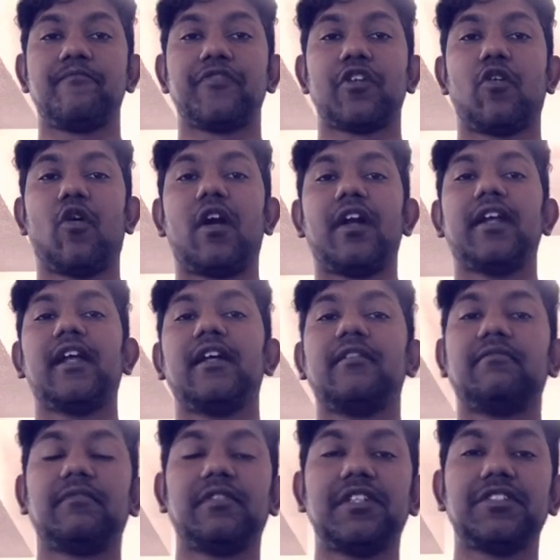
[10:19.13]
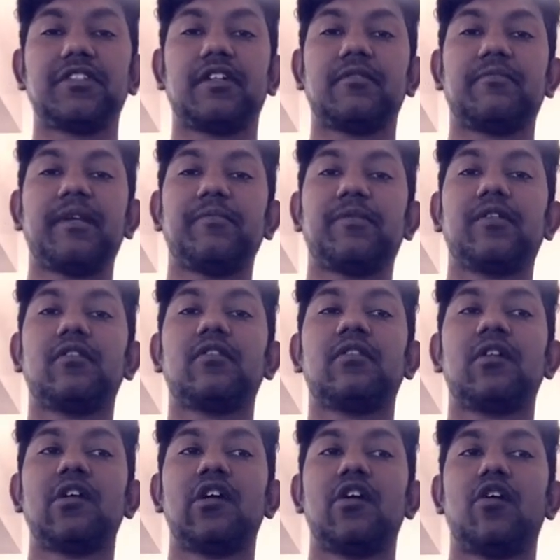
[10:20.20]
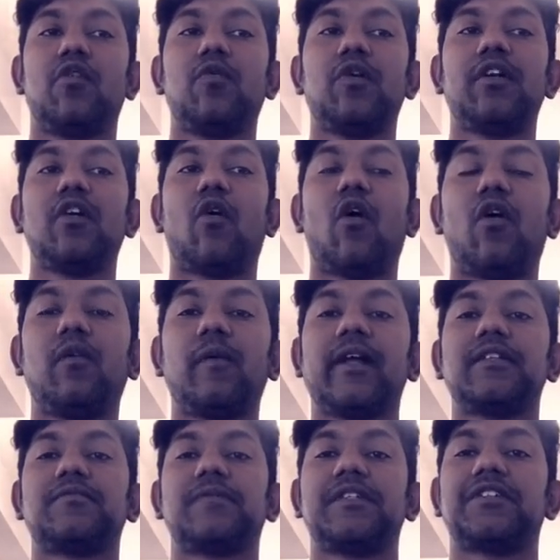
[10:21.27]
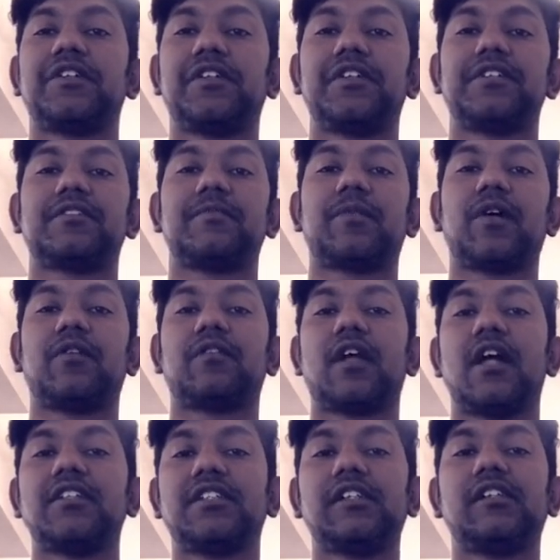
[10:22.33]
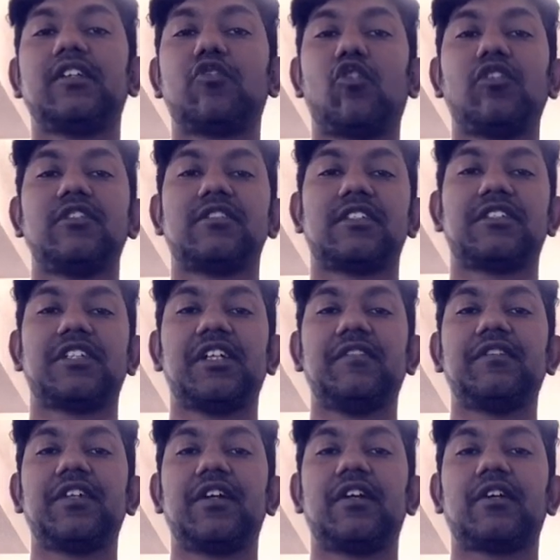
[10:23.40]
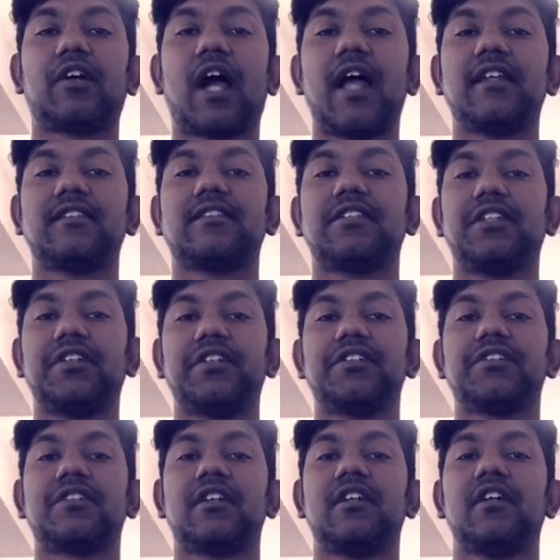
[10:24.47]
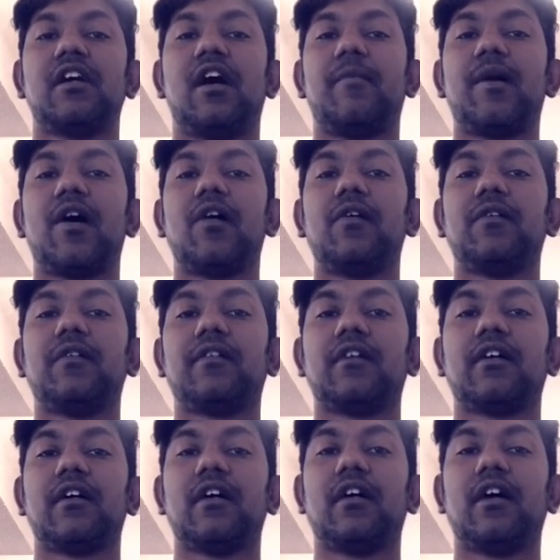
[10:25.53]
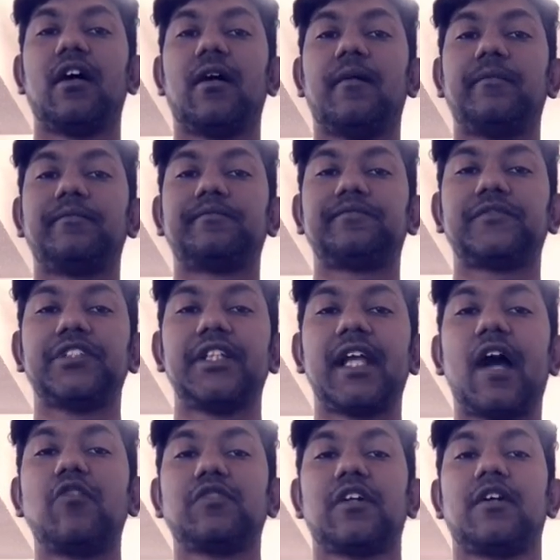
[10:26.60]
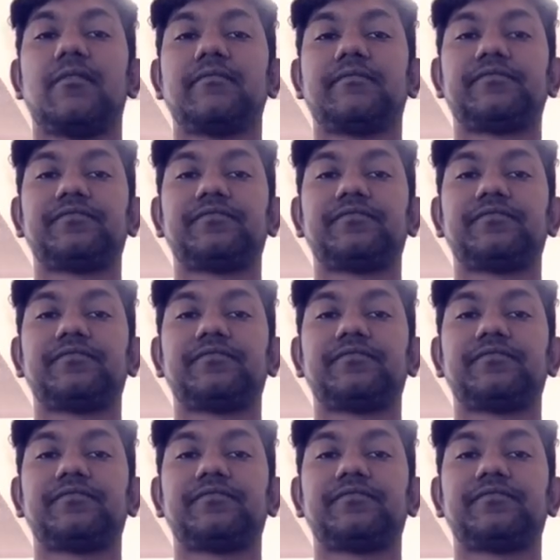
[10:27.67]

Or these are the people who would always be serious about, until the goal is achieved, they're kind of serious about the outcome.